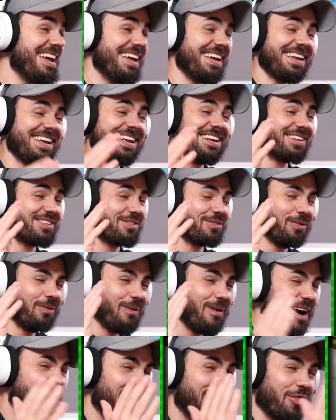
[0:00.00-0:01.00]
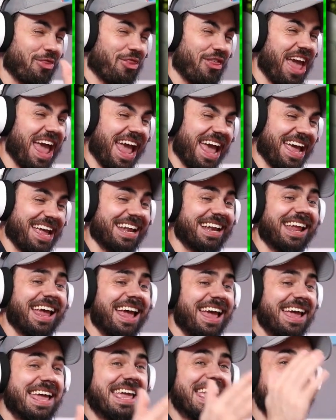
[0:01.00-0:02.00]
It's worth it.
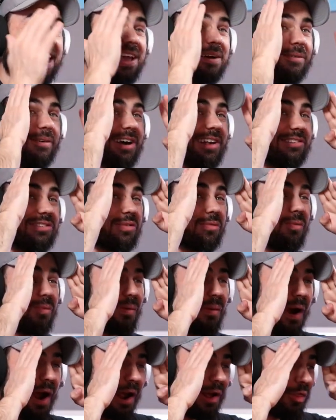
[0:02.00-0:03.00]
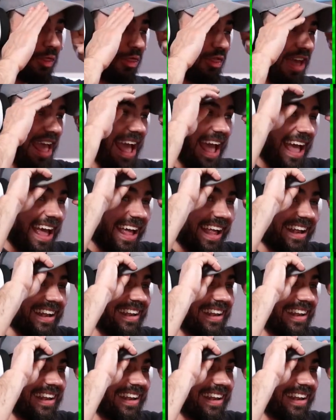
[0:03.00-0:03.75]
It was worth it.